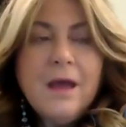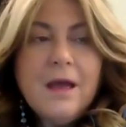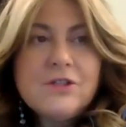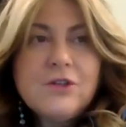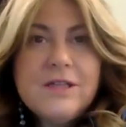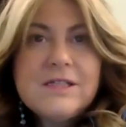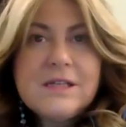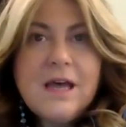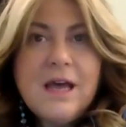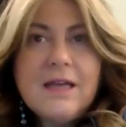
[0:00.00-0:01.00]
So it's
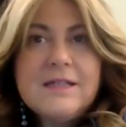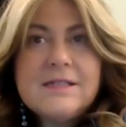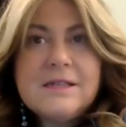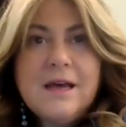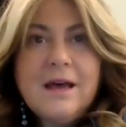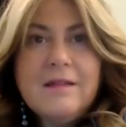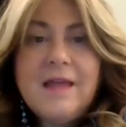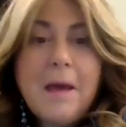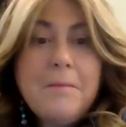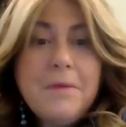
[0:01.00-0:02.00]

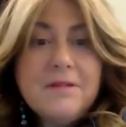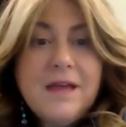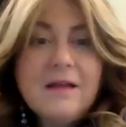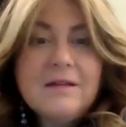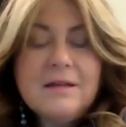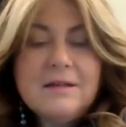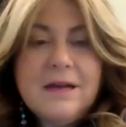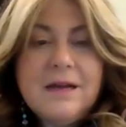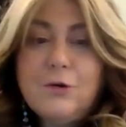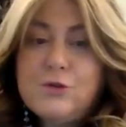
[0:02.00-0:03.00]
them that
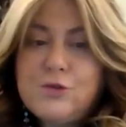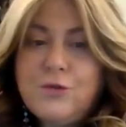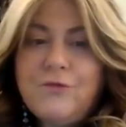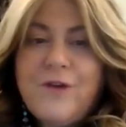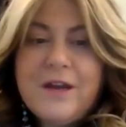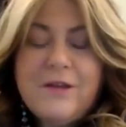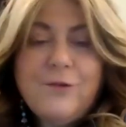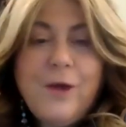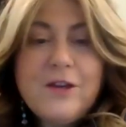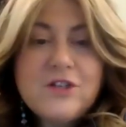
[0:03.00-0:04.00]
are also very
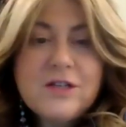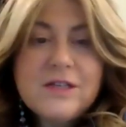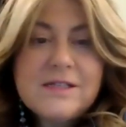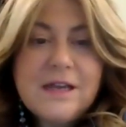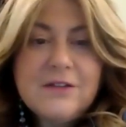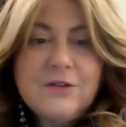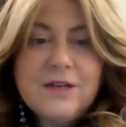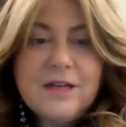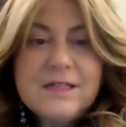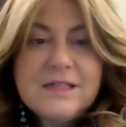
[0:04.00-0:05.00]
influential inside the
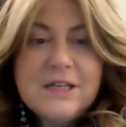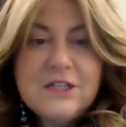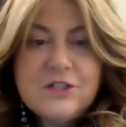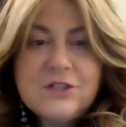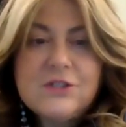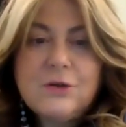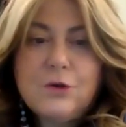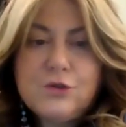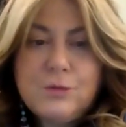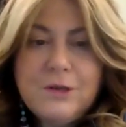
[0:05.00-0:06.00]
organizations,
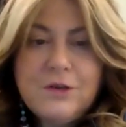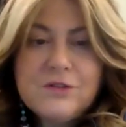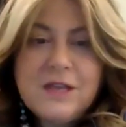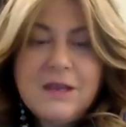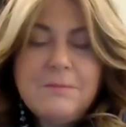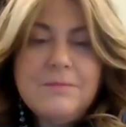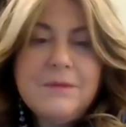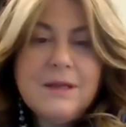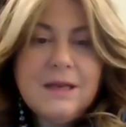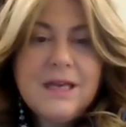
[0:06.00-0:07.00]
also because they
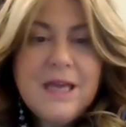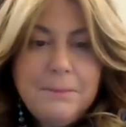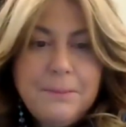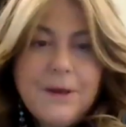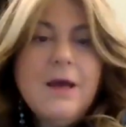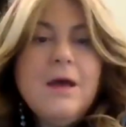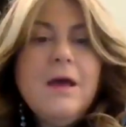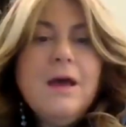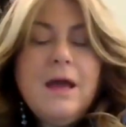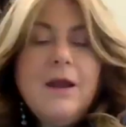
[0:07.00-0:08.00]
keep
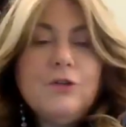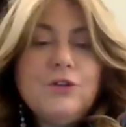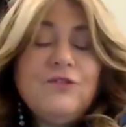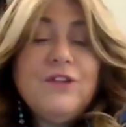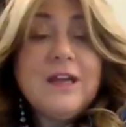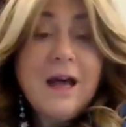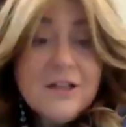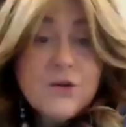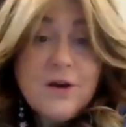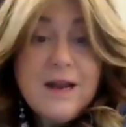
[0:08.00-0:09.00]
a lot of the
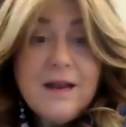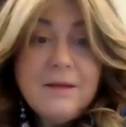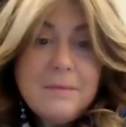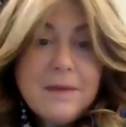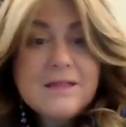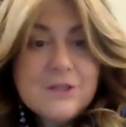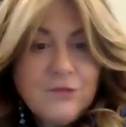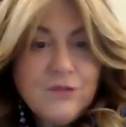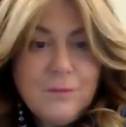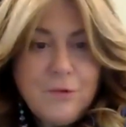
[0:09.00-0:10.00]
cultural elements
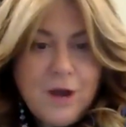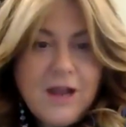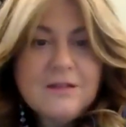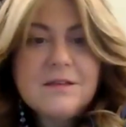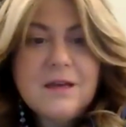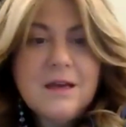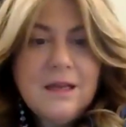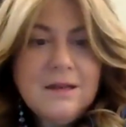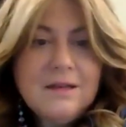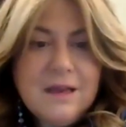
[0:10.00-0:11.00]
of the brand
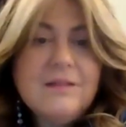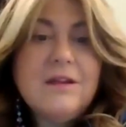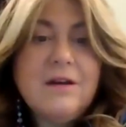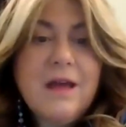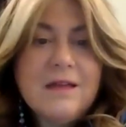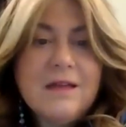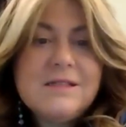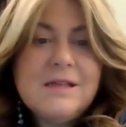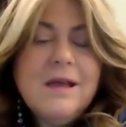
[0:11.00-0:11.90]
in their hands,